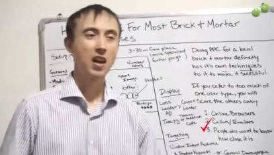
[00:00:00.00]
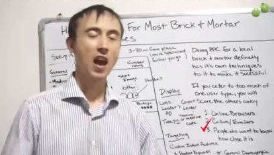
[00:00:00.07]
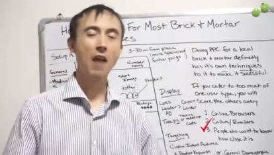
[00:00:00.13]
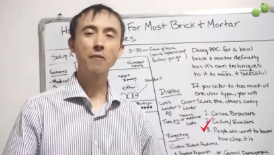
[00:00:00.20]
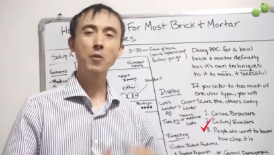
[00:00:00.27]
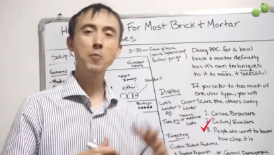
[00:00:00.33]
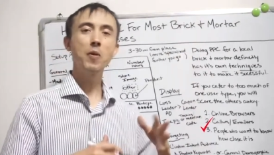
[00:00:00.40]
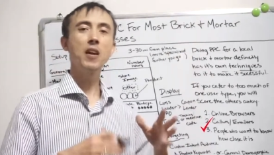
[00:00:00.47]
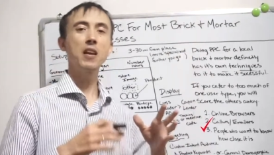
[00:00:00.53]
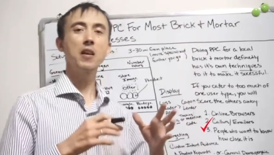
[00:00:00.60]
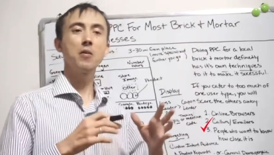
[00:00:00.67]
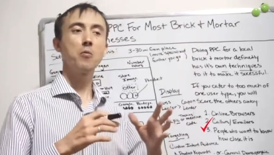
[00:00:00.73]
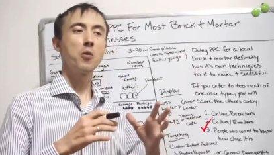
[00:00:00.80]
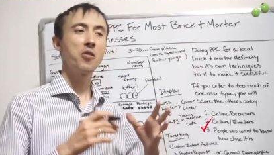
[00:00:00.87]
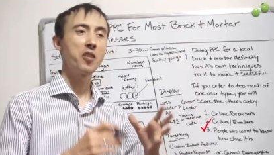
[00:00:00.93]

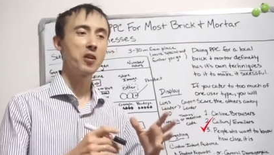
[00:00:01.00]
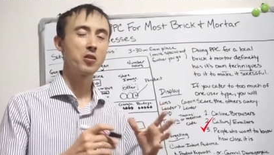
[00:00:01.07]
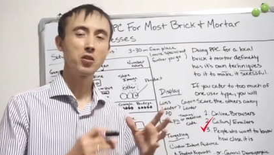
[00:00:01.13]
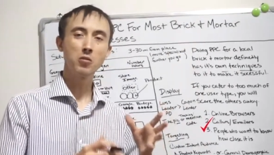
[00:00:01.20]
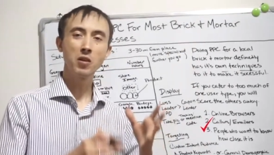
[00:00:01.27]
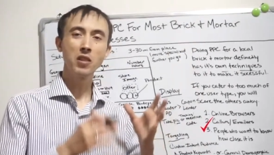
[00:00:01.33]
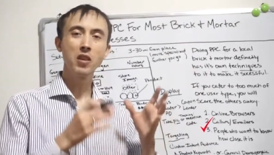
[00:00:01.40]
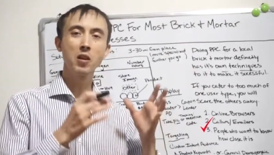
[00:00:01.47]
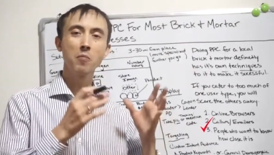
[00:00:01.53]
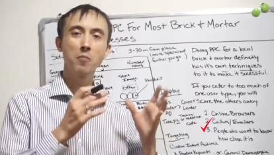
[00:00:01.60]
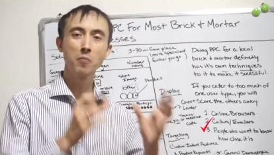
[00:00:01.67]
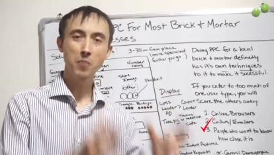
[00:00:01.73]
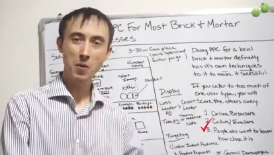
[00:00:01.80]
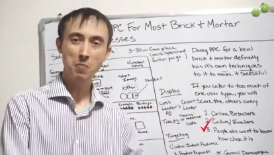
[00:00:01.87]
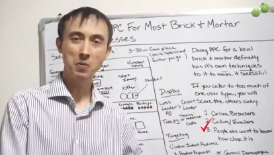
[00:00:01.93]
Everybody, when they're doing their
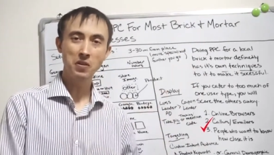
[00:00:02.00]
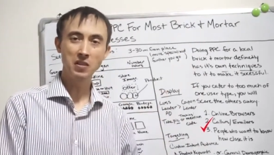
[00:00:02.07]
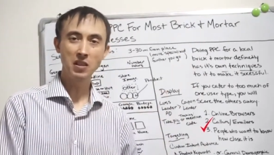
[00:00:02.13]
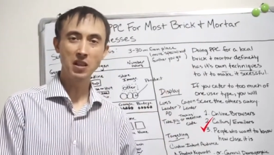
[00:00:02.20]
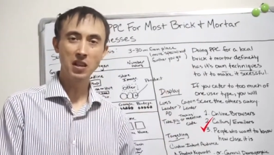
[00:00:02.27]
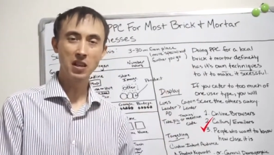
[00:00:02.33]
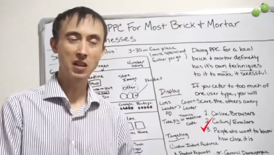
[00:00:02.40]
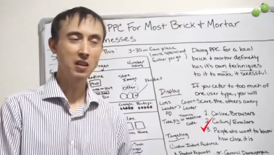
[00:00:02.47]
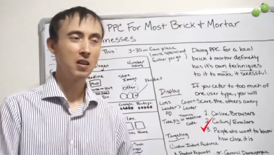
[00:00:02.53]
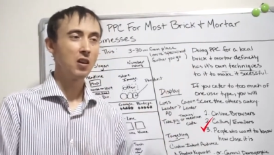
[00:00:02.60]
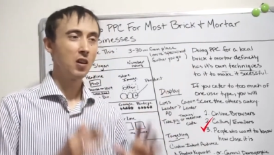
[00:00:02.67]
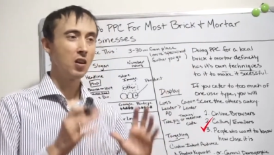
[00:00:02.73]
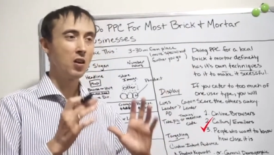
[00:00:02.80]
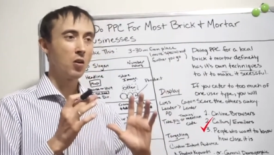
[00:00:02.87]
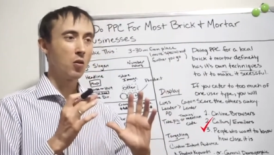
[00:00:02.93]
PPC,
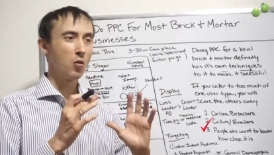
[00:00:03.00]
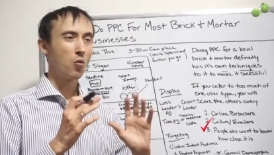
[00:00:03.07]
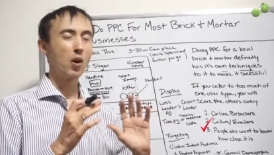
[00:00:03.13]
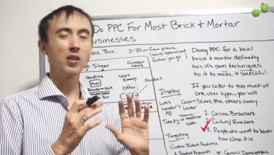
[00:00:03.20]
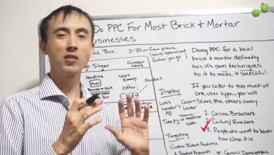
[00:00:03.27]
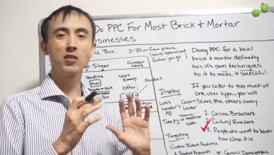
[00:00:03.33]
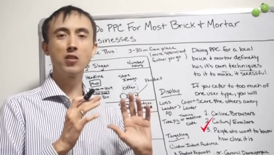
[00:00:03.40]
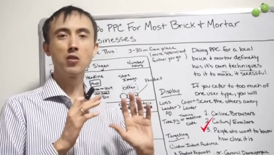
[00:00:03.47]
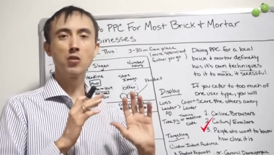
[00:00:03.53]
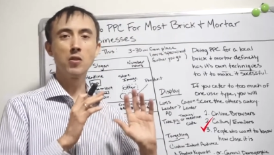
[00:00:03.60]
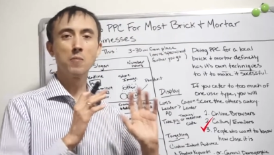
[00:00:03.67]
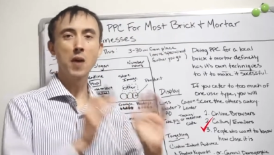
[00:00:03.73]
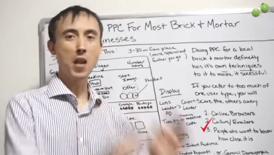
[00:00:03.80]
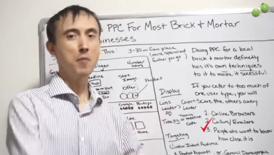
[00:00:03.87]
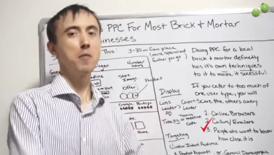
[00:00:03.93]
wants to do
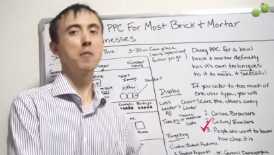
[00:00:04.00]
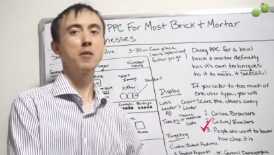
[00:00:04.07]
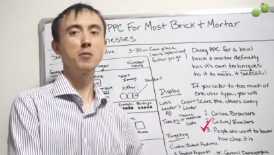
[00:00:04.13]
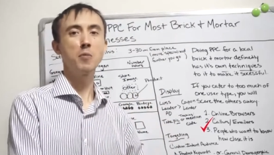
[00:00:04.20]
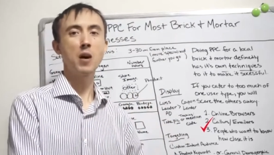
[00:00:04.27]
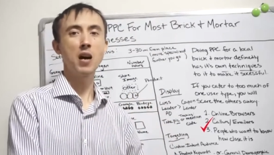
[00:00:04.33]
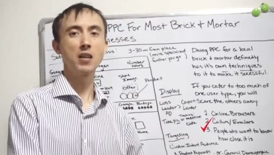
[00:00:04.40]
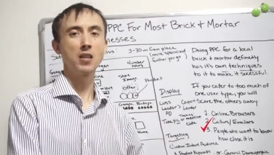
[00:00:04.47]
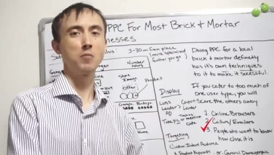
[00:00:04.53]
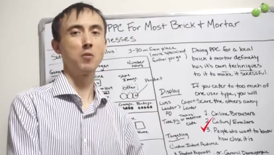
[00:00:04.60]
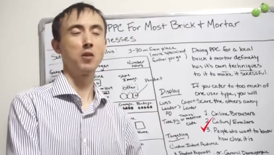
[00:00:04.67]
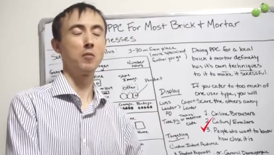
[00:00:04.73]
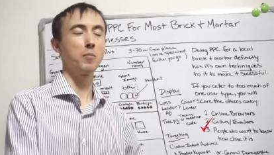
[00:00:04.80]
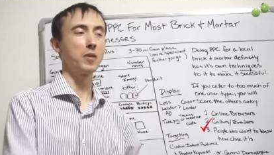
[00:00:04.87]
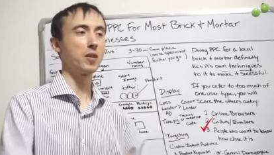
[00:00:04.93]
the minimum as
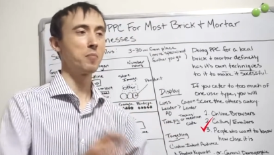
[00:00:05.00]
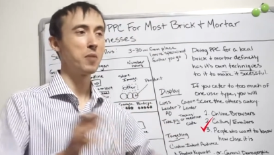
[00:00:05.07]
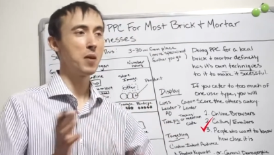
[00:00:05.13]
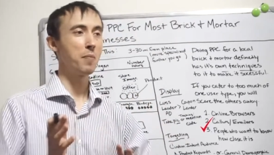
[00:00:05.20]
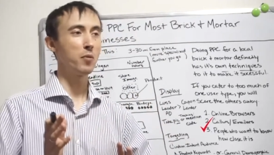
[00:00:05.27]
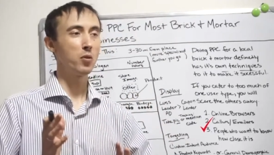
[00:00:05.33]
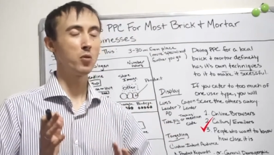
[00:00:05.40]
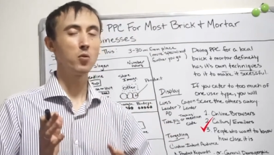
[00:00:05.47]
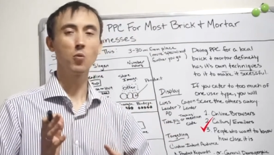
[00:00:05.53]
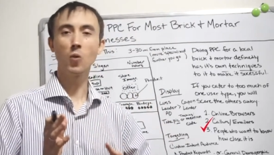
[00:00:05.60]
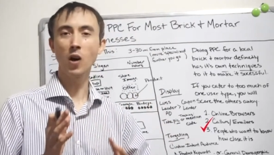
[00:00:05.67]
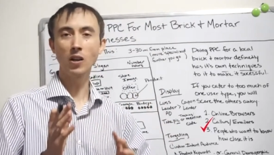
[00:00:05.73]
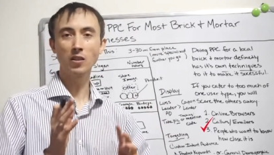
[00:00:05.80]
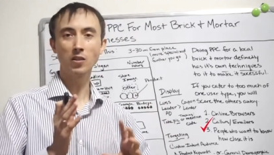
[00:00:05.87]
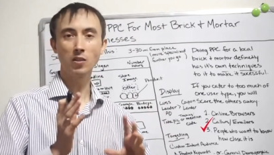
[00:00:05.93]
possible, but the people who
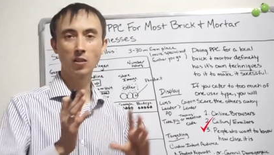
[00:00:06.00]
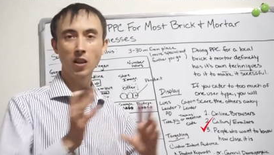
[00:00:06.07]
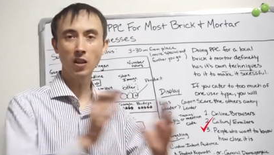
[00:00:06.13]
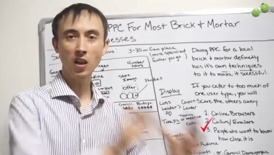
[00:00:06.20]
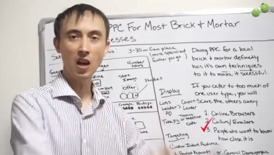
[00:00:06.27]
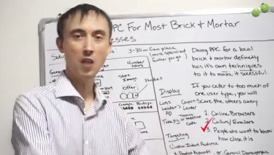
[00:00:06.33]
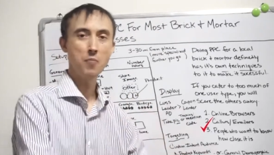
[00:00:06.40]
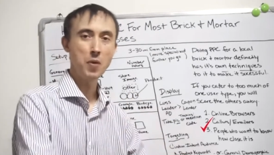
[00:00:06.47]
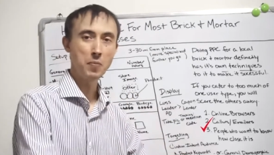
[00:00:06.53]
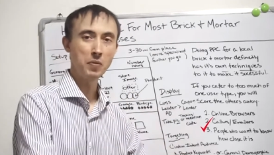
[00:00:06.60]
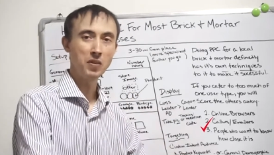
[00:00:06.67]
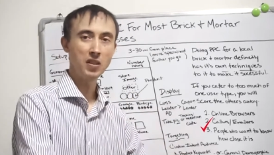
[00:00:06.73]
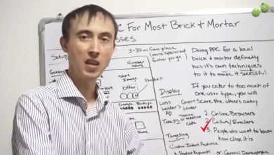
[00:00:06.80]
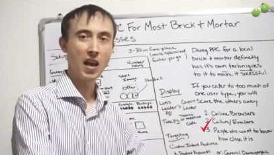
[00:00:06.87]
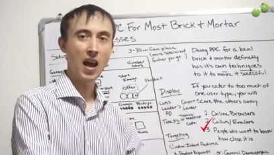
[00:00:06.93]
want to click on a
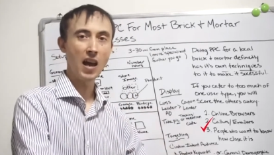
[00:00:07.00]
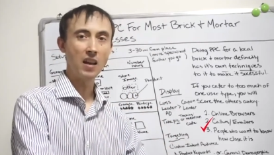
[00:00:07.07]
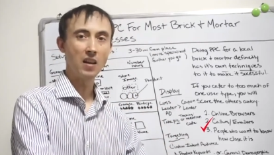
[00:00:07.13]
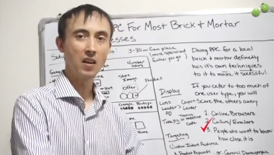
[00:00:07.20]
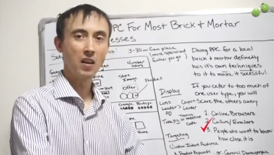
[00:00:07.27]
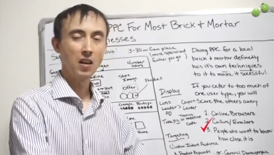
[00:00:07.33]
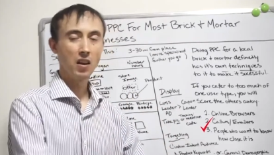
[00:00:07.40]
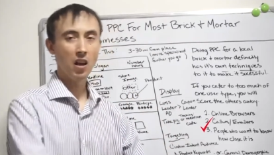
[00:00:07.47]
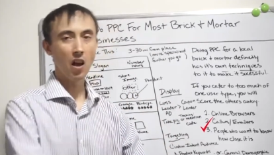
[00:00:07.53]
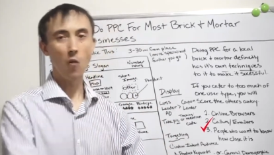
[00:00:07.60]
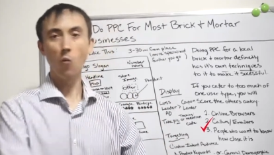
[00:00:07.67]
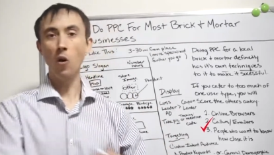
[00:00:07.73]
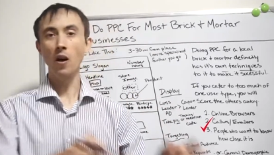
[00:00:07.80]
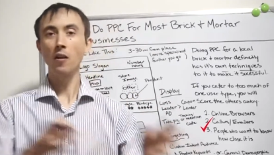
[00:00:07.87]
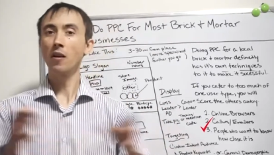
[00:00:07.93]
PPC ad
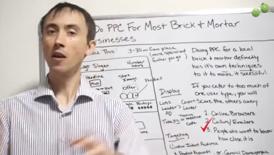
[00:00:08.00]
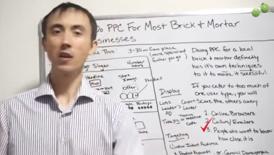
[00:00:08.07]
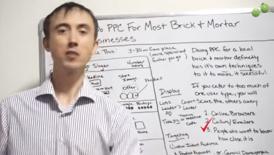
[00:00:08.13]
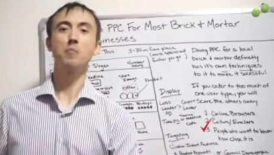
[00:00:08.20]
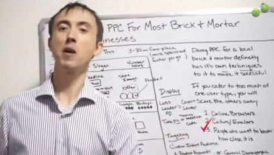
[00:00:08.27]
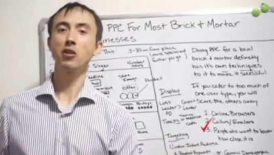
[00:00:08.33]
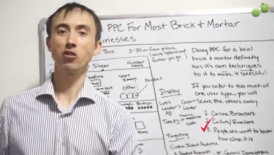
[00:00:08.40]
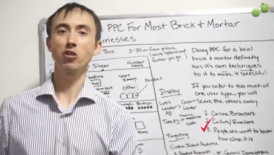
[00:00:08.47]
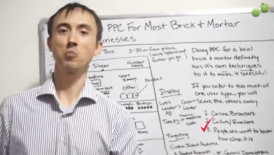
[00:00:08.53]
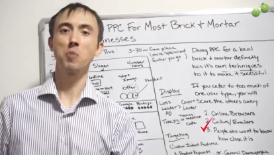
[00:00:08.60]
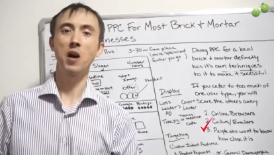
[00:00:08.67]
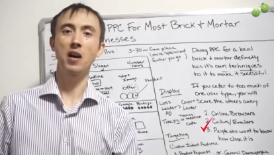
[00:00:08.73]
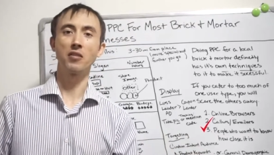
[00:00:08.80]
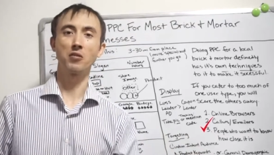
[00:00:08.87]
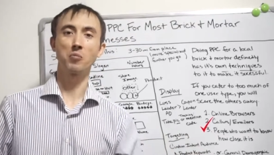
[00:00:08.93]
want as much as
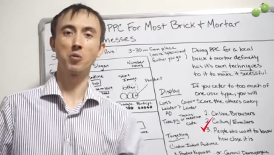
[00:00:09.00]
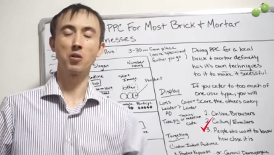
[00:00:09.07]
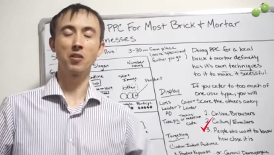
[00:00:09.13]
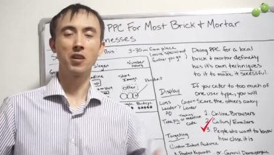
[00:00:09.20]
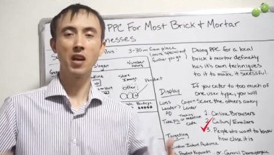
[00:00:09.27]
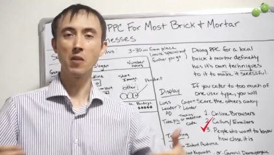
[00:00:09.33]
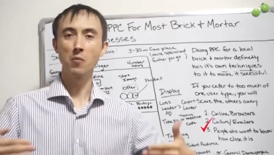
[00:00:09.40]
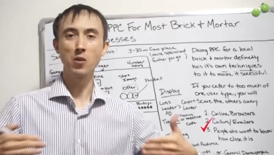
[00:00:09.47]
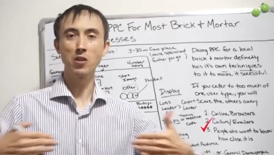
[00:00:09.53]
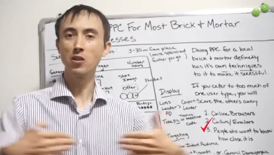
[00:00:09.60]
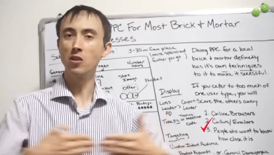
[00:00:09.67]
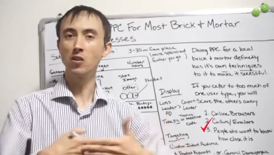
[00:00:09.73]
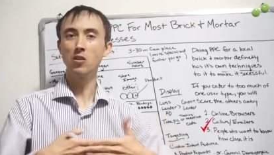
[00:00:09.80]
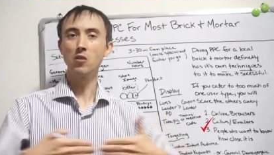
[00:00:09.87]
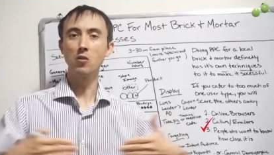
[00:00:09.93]
possible. And
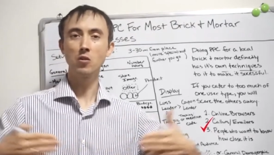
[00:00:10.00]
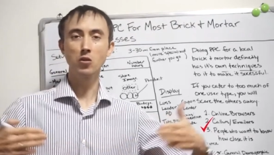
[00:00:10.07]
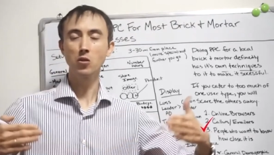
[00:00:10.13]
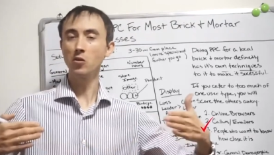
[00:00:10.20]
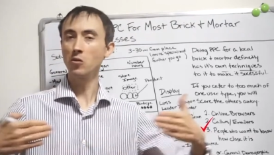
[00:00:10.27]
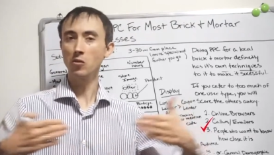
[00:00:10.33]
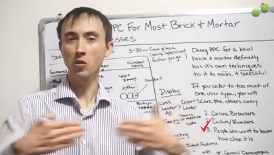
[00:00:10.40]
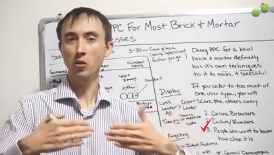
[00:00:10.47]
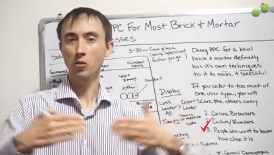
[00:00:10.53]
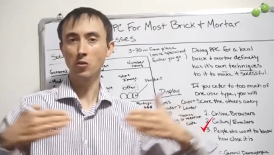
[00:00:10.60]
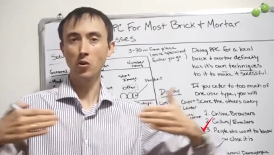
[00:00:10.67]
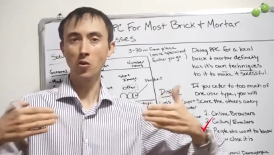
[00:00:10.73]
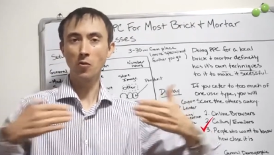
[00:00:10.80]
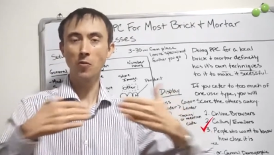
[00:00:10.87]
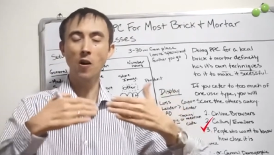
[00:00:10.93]
when you're
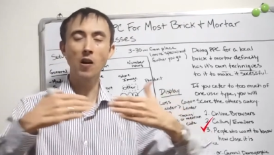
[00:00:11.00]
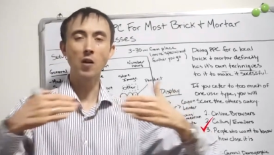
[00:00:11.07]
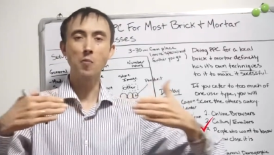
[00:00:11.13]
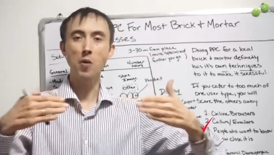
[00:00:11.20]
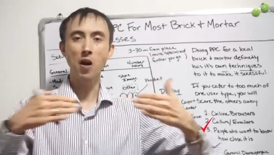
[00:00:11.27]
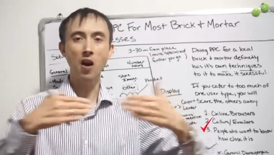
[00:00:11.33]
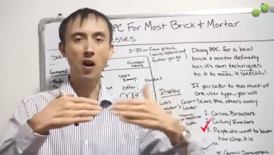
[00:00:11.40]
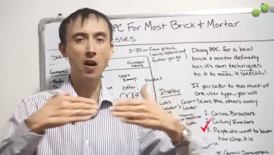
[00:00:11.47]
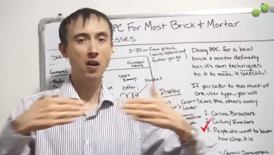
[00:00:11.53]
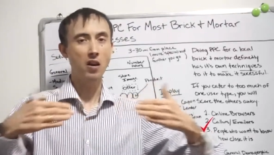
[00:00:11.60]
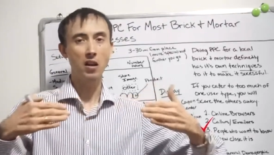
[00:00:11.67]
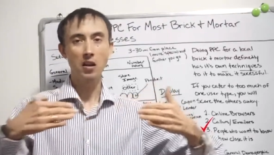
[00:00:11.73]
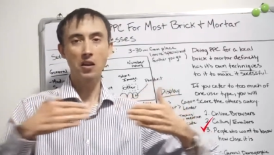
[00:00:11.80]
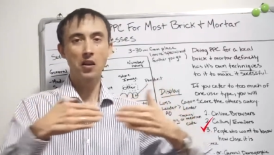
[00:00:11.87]
too far apart,